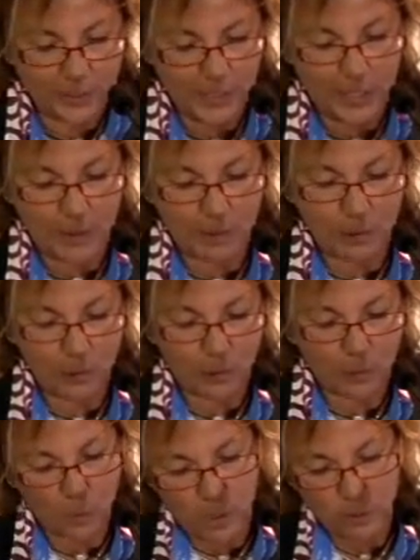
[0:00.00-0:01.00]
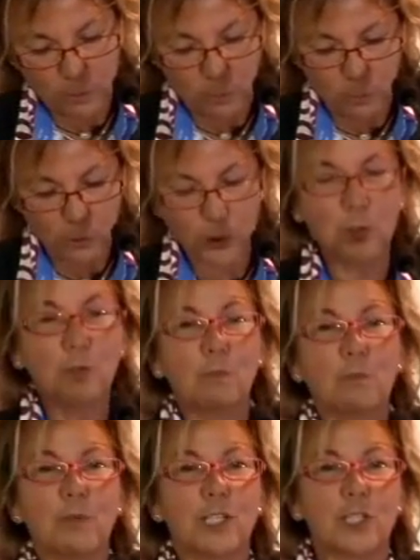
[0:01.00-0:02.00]
a book on World War II
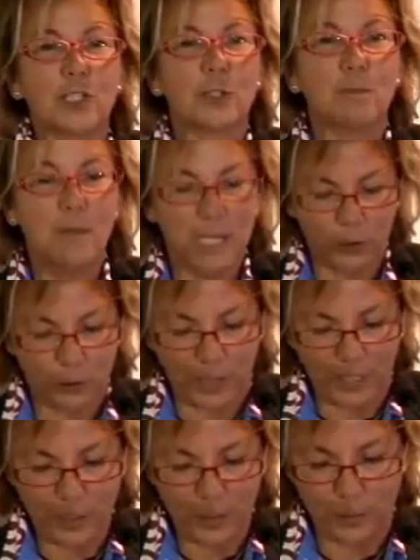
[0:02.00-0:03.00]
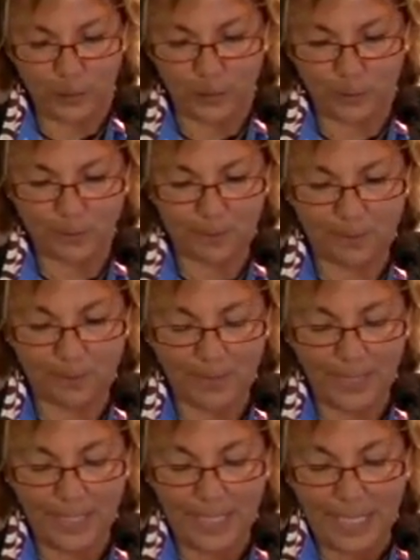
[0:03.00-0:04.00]
British military canoes.
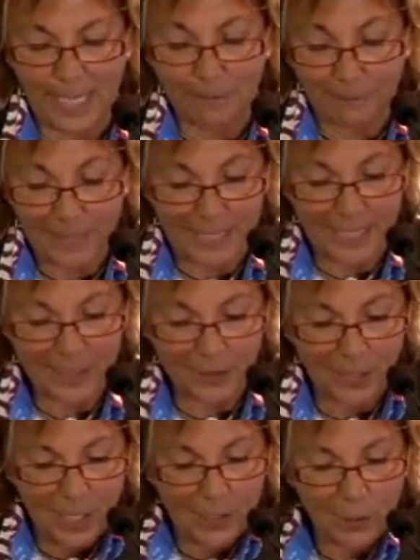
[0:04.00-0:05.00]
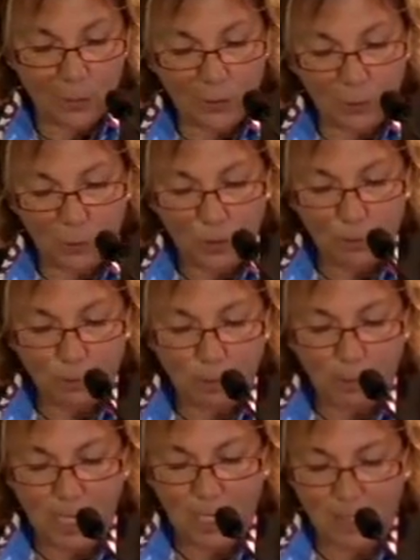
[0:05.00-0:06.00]
And for years, there was a wooden
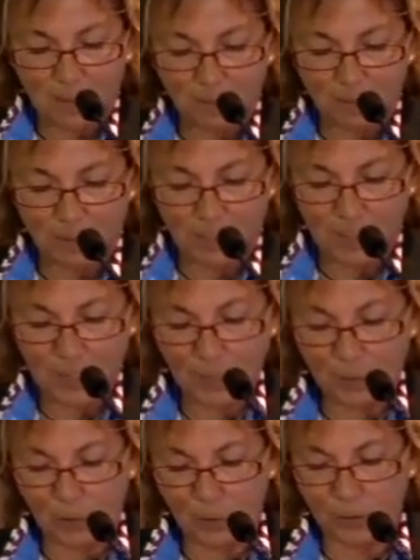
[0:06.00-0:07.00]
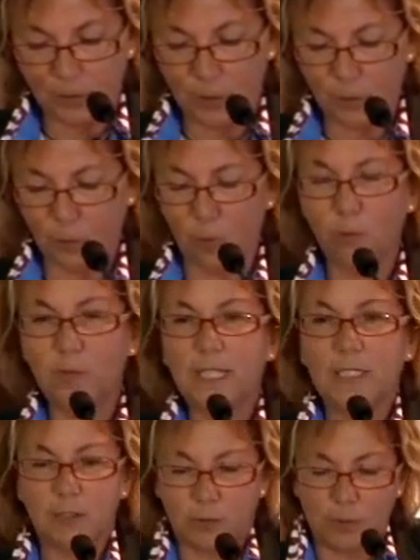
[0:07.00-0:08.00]
propeller from a tiger moth on his wall with the
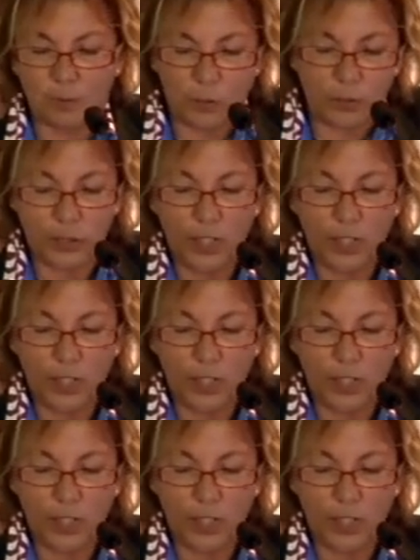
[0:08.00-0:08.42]
inscription,